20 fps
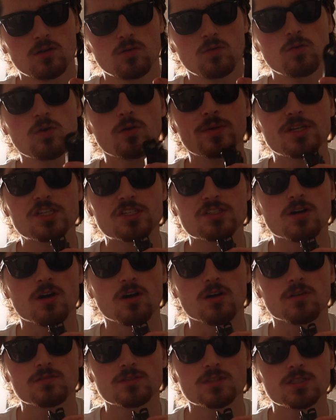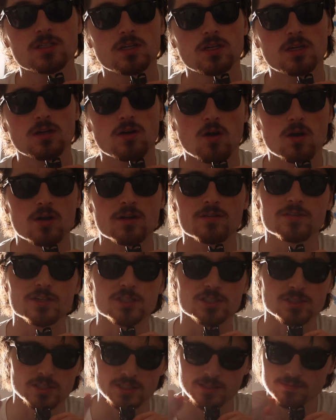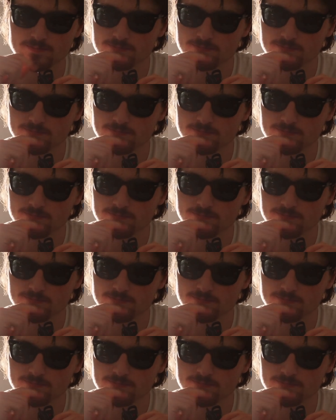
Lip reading: will be solved artificially.